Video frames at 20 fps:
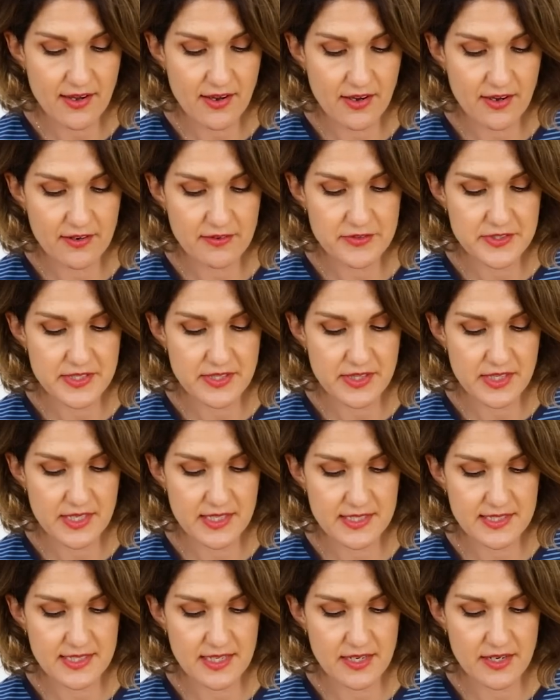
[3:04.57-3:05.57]
half to
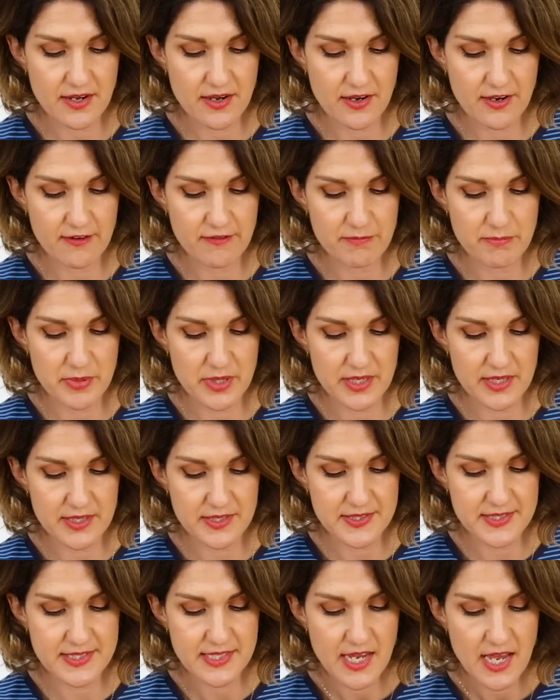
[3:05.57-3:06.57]
30 and a half
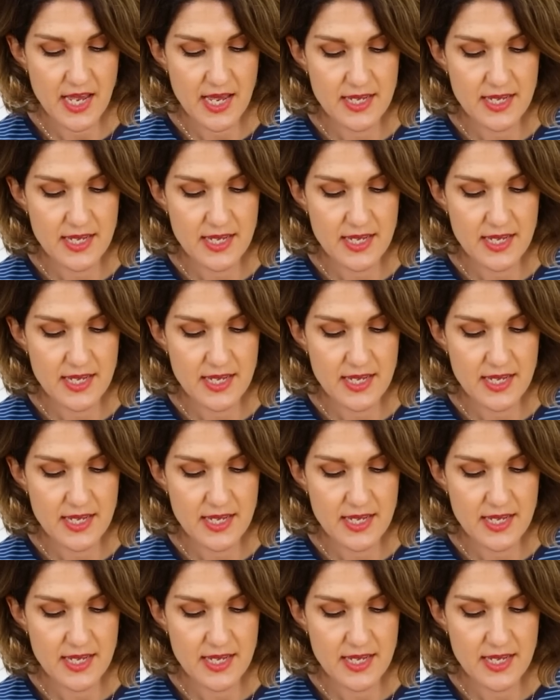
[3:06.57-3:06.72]
bust